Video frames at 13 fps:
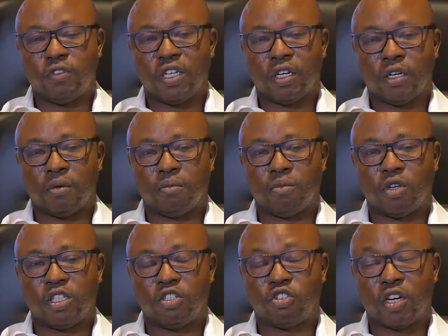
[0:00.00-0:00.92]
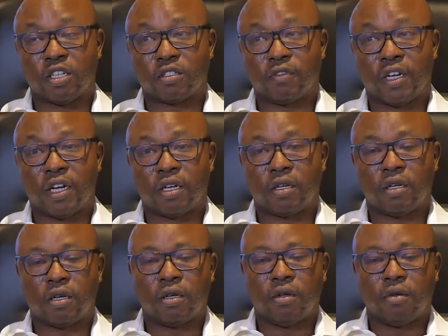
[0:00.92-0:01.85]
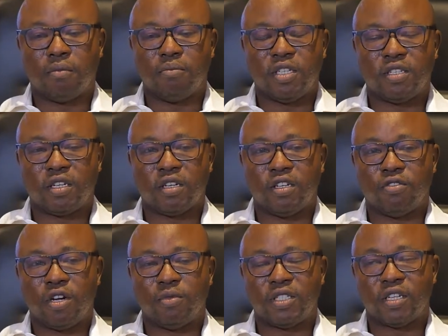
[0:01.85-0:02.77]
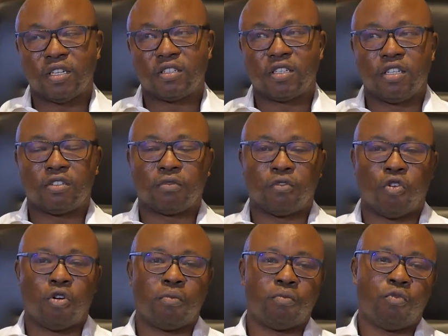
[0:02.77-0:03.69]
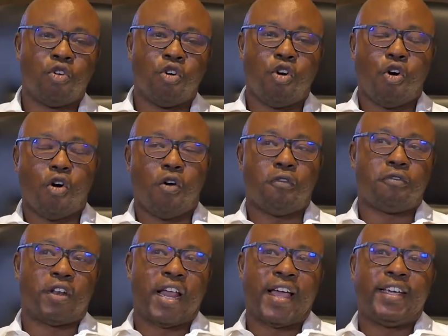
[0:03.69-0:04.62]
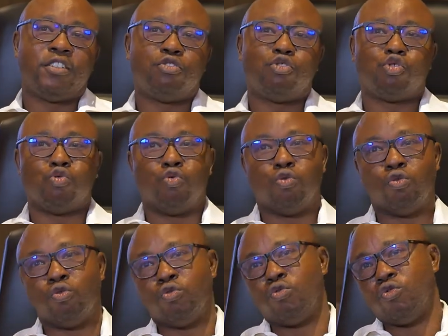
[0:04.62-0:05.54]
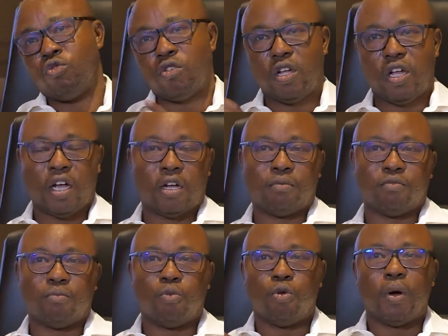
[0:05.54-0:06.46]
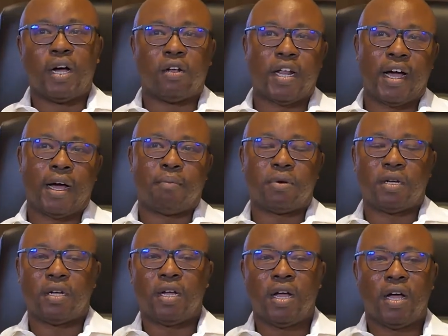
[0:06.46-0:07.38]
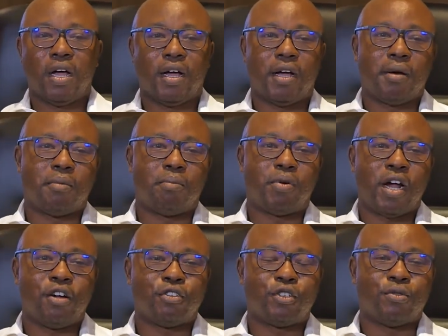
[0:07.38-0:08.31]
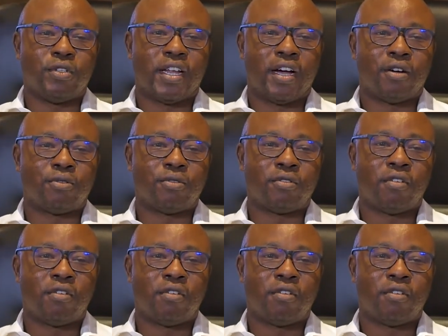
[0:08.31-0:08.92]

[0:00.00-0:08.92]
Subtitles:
money transfer, basically remittances, from offline to mobile app. Prior to now,